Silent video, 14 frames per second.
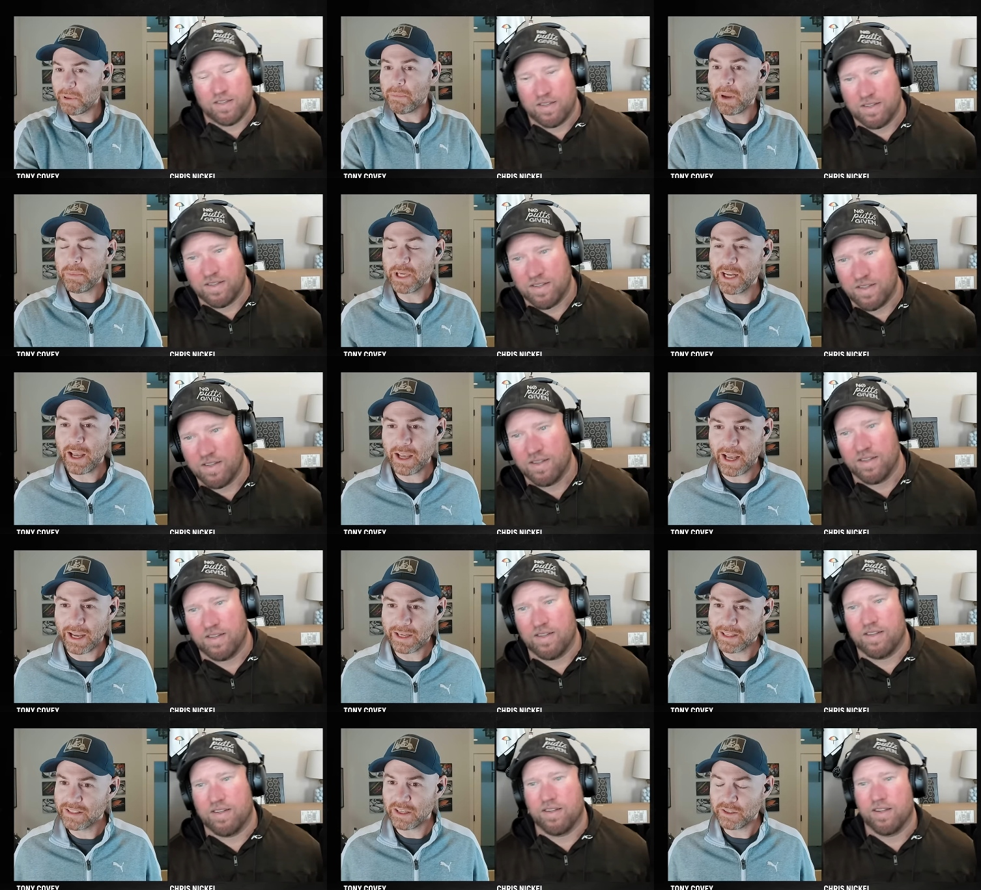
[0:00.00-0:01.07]
Speaker 1: maybe not. I
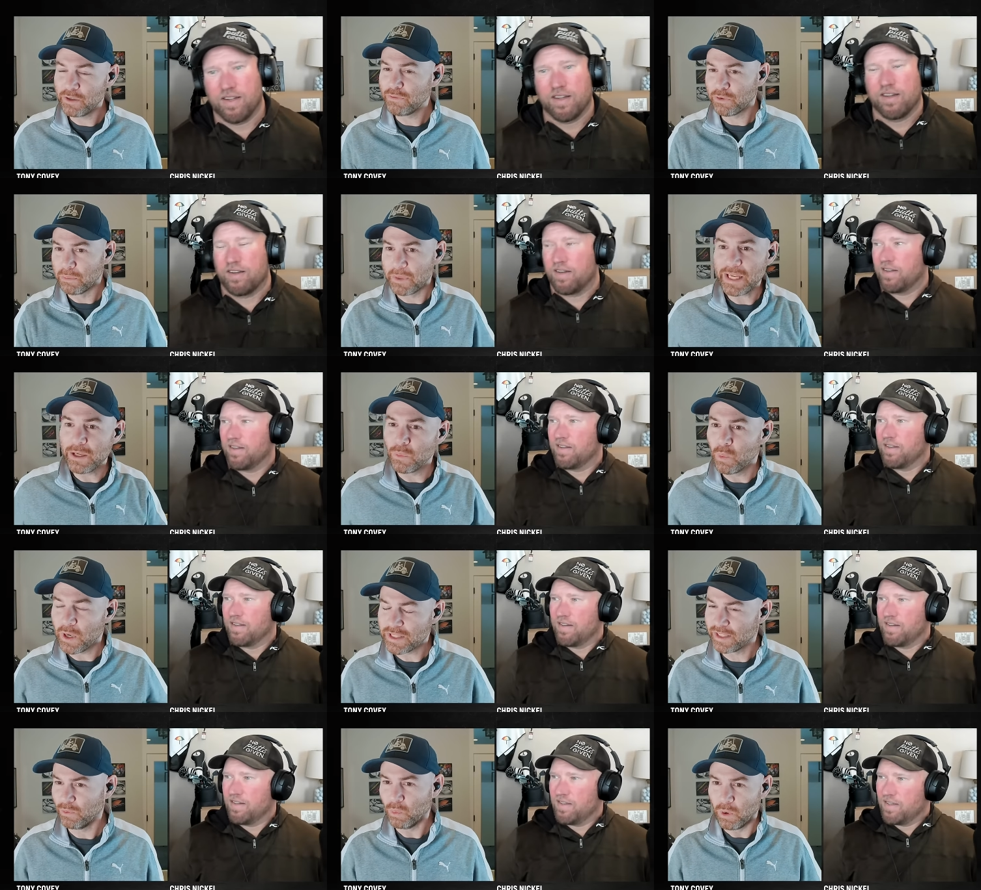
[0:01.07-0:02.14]
can tell you for me, it
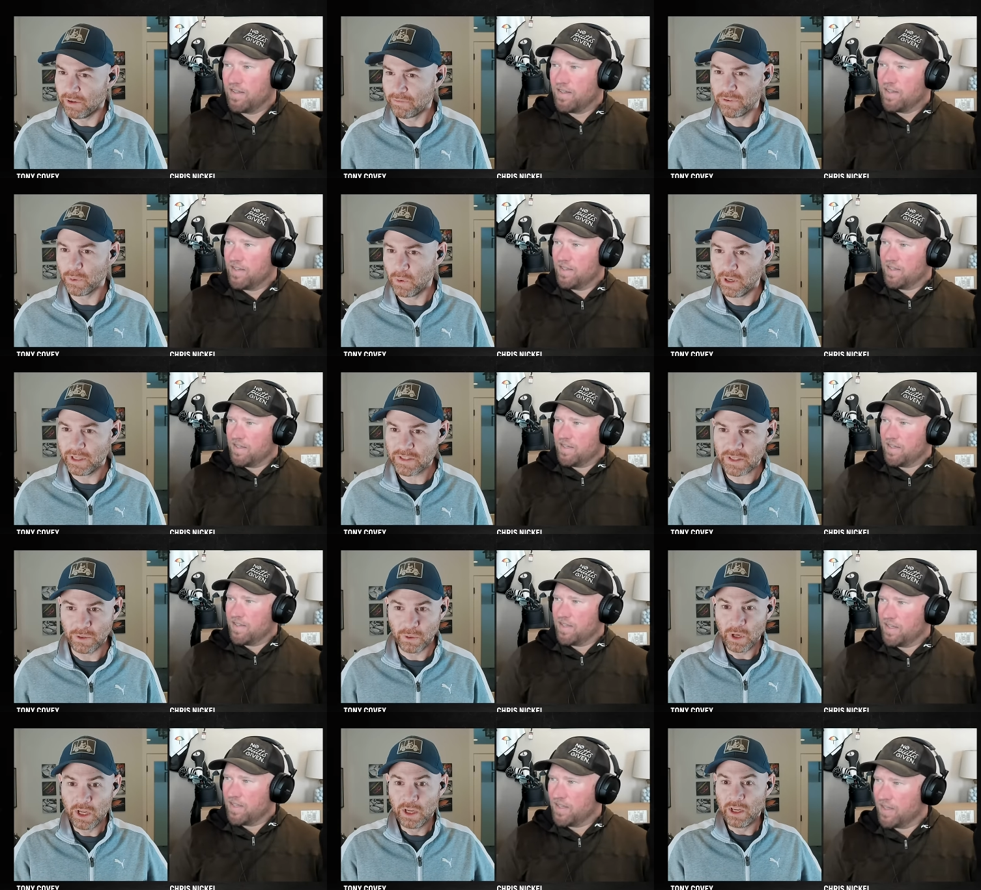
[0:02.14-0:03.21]
wasn't one for one.
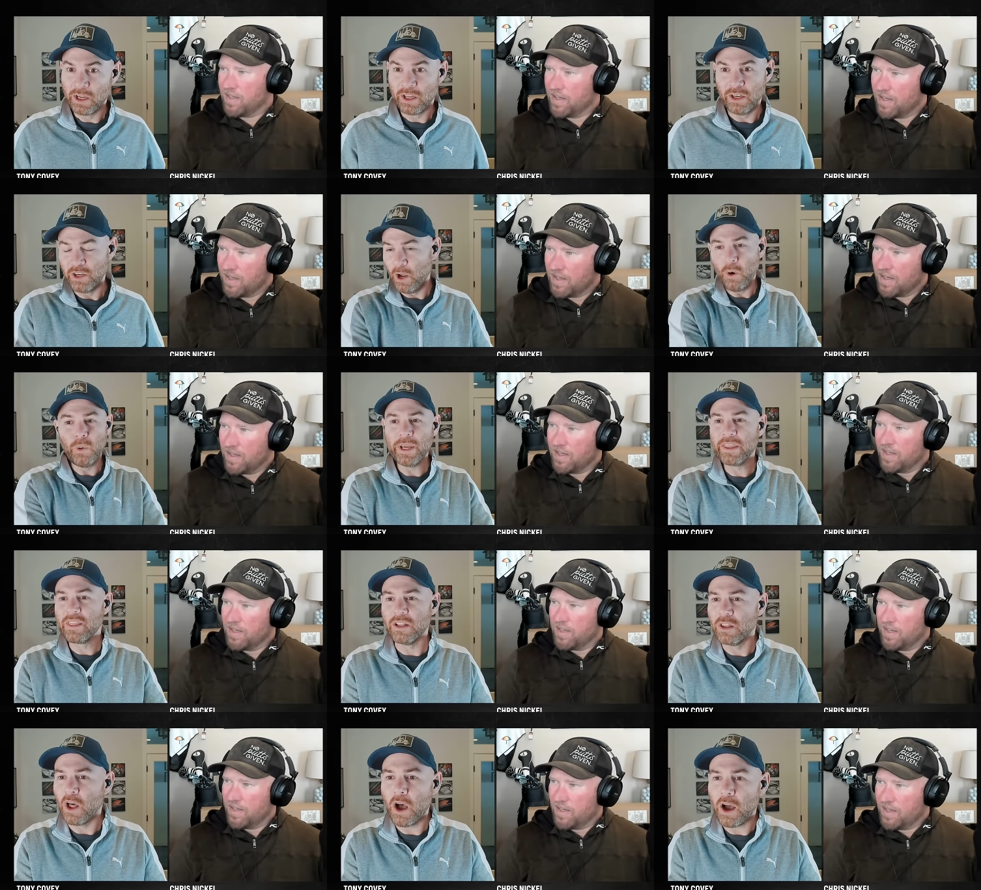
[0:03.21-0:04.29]
So knowing the
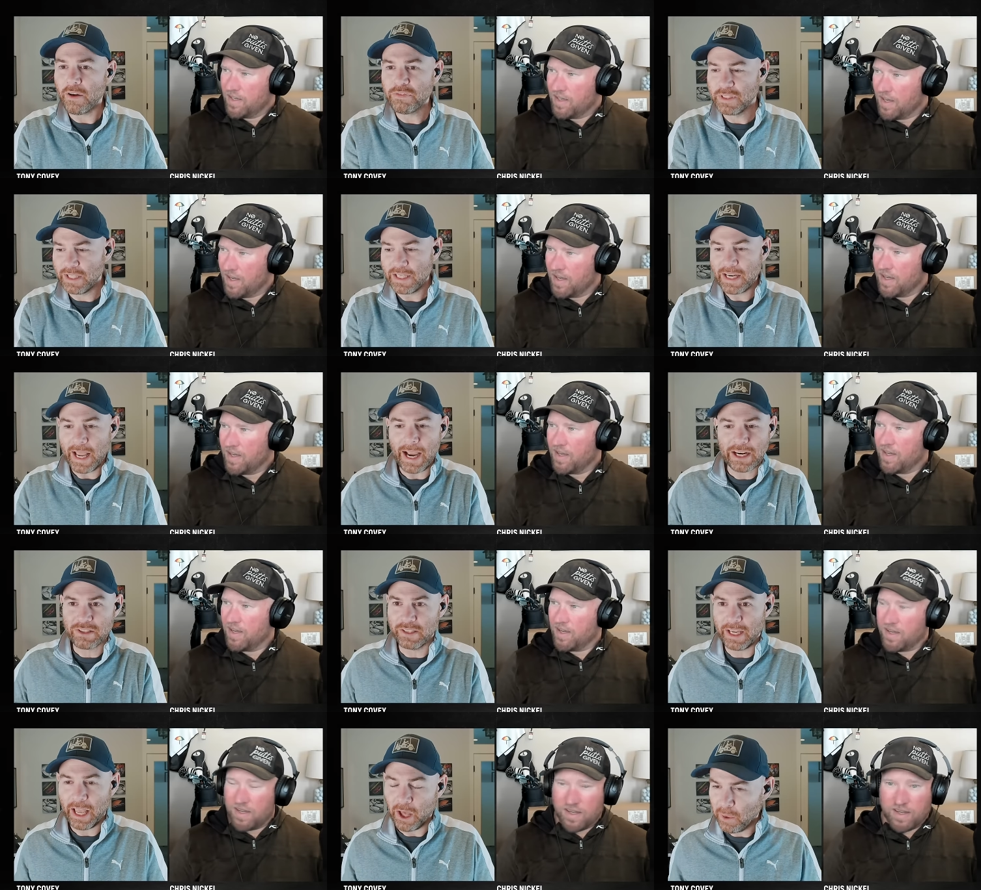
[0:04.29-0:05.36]
loft didn't
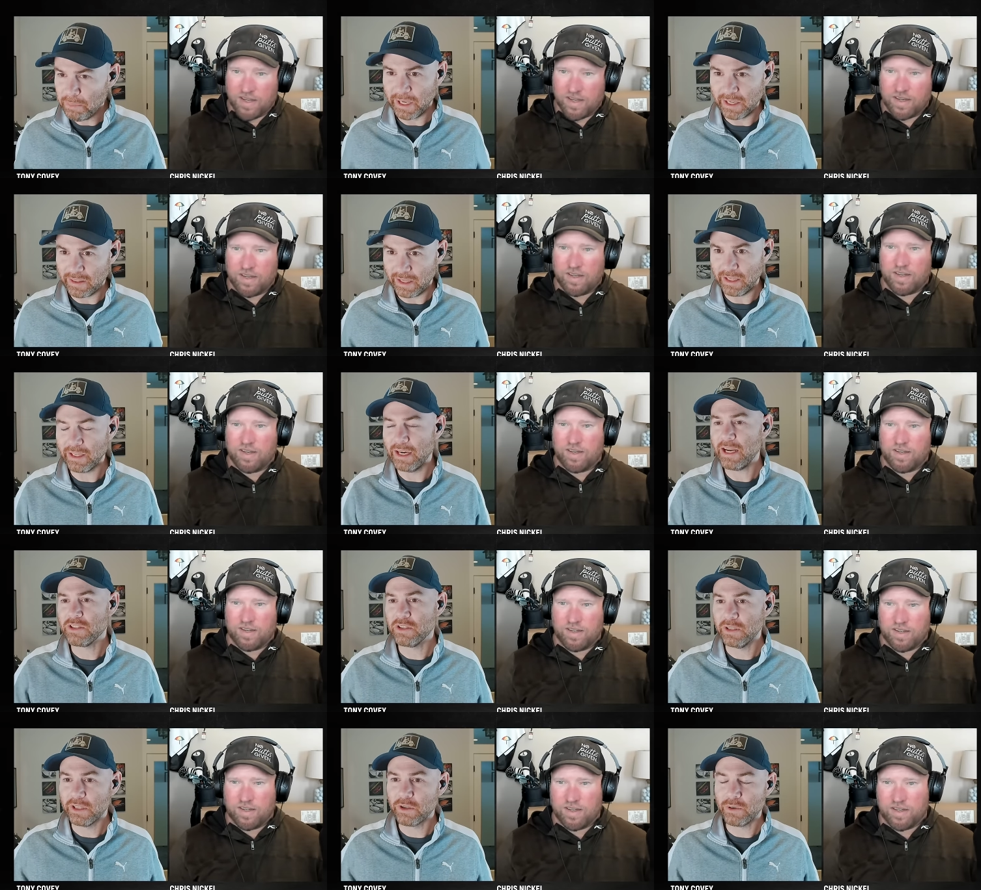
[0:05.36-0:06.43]
actually help anything. It
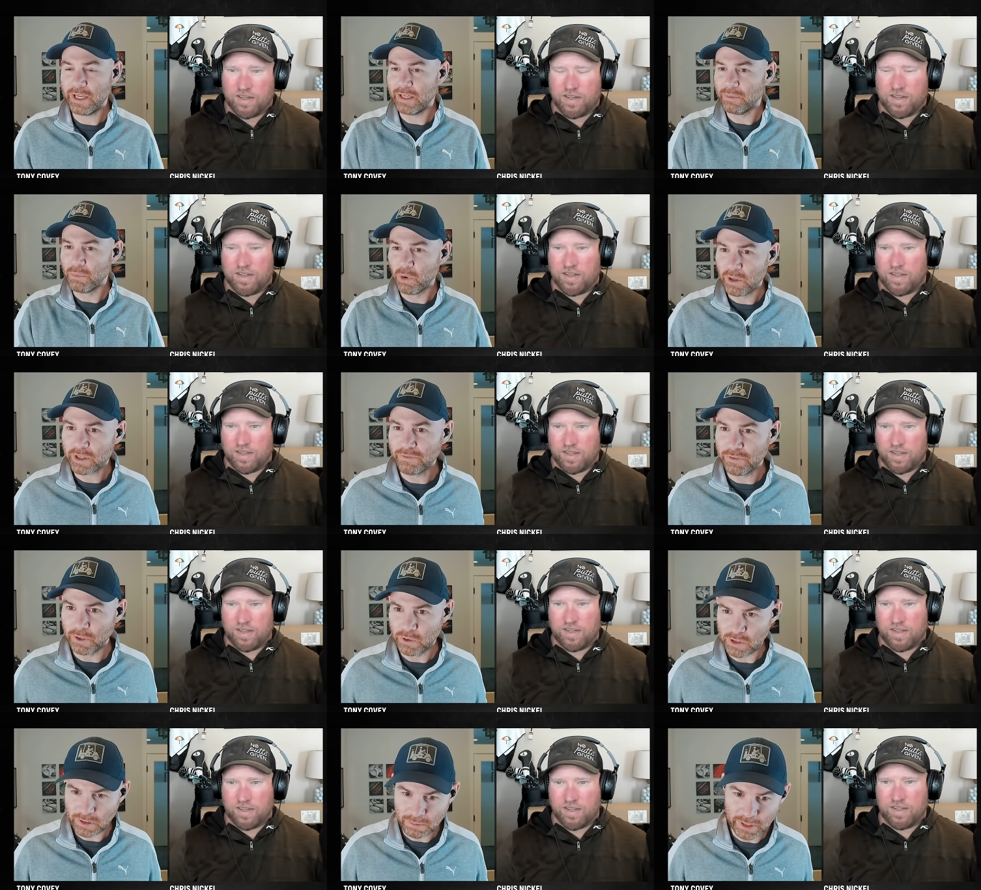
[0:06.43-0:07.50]
actually created more
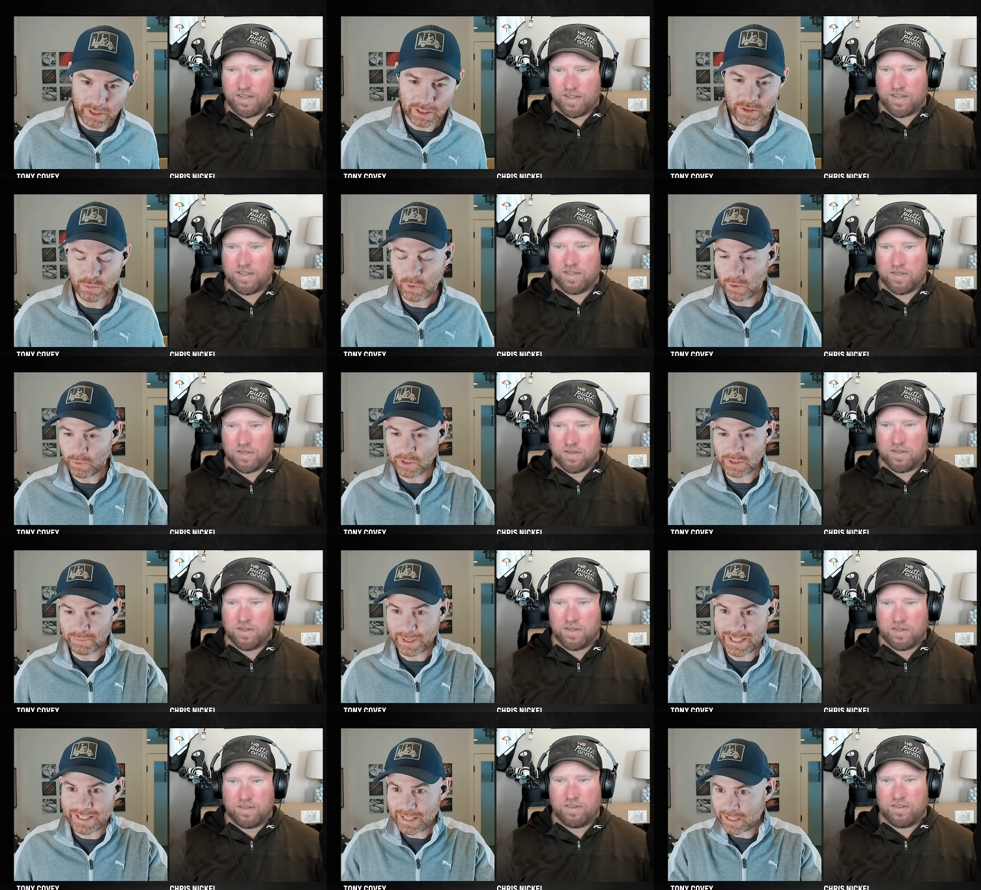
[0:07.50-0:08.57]
confusion because what was
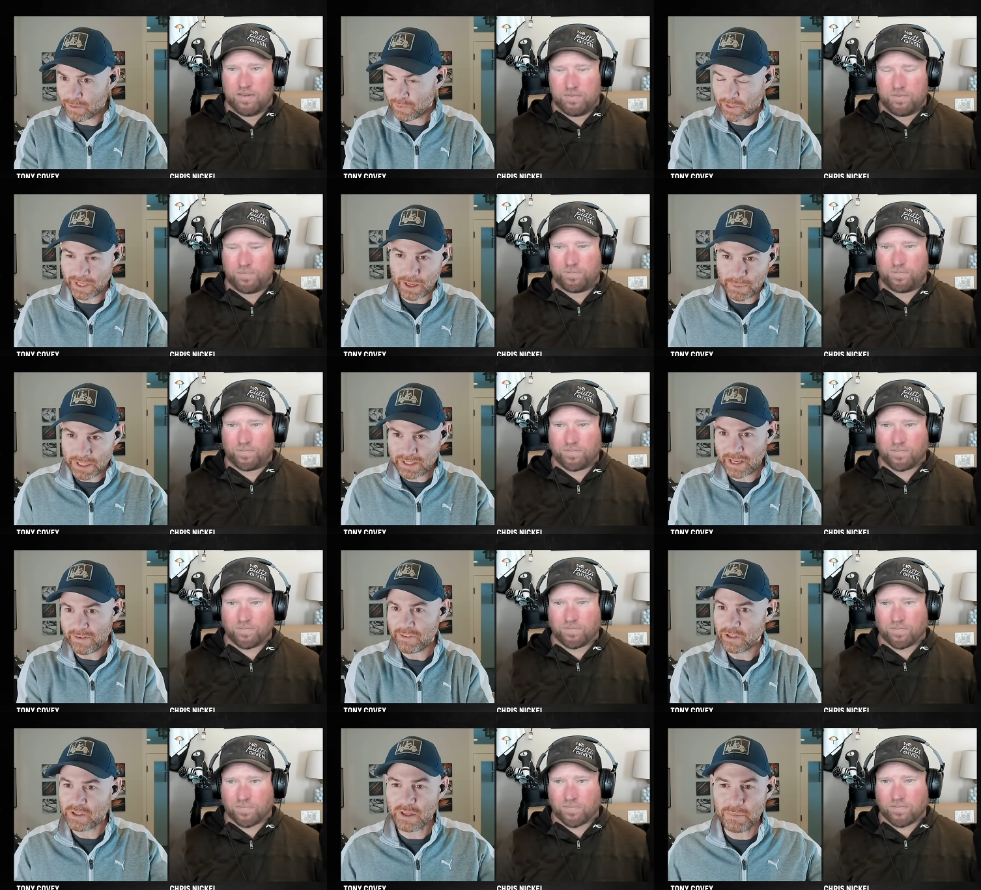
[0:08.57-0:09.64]
my six was now my
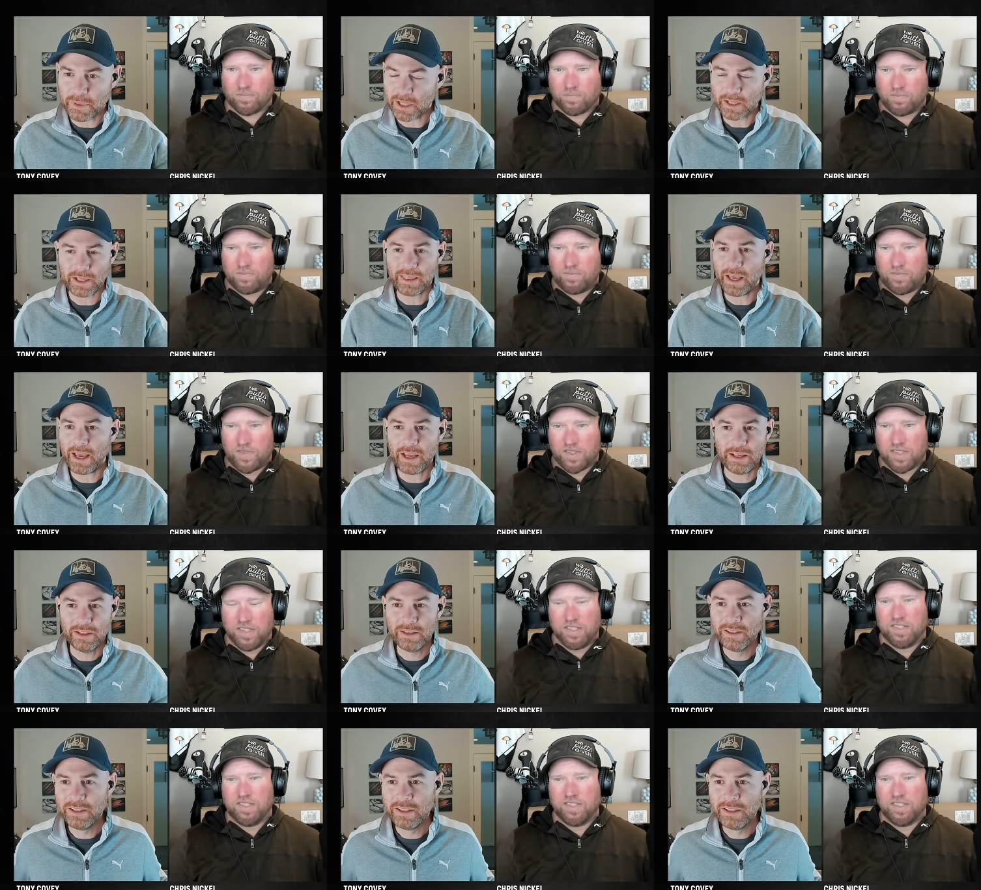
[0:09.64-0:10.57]
seven or something like that.